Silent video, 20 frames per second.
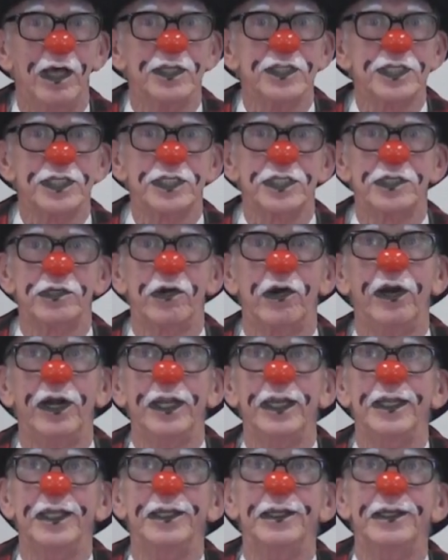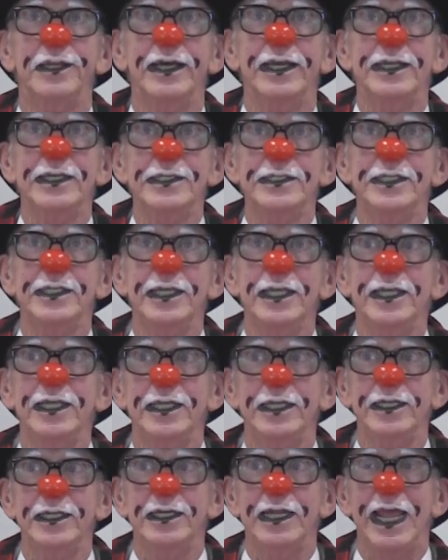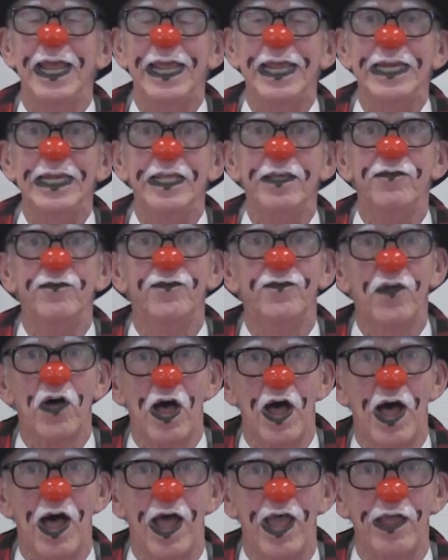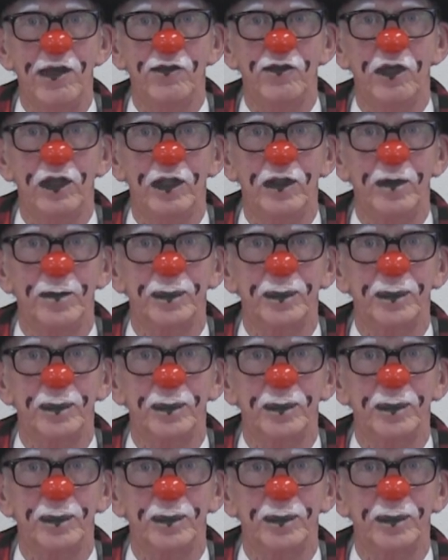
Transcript: Started in 1985,